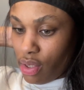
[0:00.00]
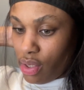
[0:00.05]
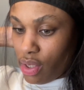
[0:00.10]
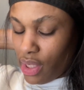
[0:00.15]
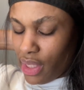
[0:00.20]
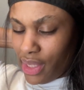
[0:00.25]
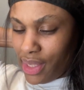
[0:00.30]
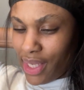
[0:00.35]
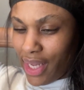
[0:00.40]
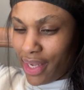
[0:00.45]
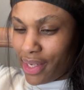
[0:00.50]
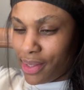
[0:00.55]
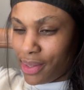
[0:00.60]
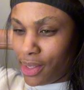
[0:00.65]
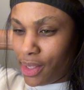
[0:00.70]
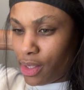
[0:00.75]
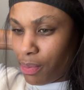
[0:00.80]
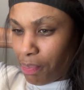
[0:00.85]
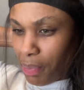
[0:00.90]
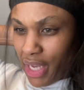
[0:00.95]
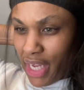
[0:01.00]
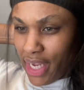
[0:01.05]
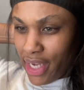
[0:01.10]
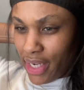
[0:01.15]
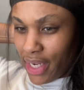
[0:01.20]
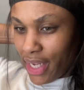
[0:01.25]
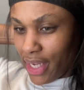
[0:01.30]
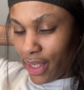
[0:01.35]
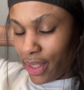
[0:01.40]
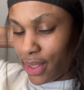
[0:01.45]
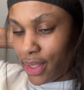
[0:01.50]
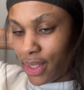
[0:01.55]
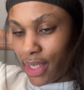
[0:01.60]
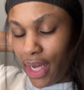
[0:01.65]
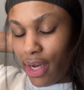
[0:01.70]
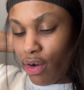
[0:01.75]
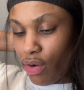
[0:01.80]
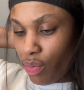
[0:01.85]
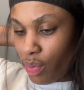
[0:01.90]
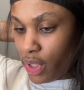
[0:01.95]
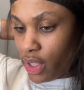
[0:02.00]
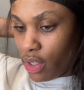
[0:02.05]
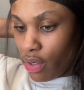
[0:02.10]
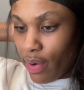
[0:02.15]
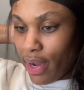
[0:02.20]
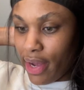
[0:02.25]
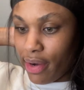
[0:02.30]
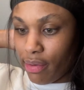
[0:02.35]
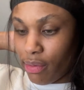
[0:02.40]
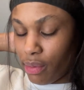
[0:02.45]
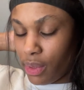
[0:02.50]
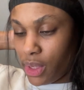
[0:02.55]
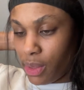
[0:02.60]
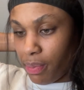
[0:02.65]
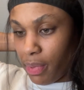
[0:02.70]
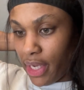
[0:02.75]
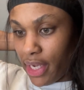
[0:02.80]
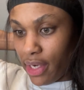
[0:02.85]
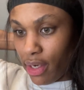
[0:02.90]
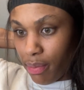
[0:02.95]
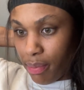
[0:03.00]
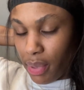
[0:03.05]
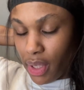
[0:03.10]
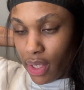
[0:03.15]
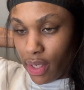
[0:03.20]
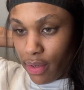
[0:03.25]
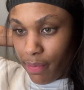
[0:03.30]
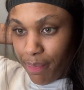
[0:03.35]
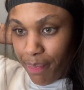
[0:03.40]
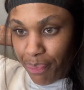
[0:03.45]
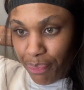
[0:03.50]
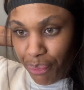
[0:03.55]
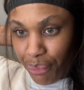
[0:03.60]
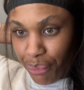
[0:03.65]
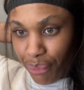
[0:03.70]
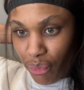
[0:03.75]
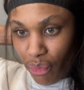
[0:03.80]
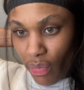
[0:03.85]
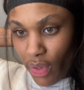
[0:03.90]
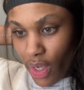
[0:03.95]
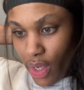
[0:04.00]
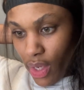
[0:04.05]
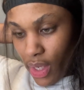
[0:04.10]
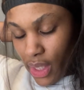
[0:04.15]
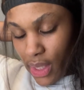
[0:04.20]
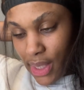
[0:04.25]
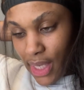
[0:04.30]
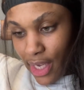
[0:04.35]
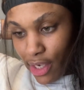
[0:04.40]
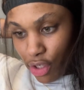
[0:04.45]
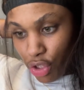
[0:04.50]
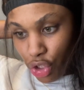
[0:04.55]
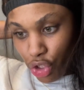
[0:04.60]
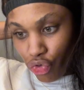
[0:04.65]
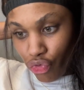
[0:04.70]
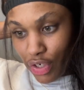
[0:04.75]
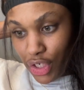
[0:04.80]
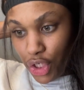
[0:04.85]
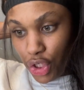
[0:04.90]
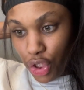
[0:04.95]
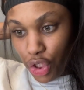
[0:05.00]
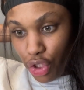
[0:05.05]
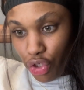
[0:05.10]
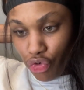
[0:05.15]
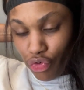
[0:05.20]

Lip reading: It's like a spandex. I don't really know how to explain it, but it's like a stretchy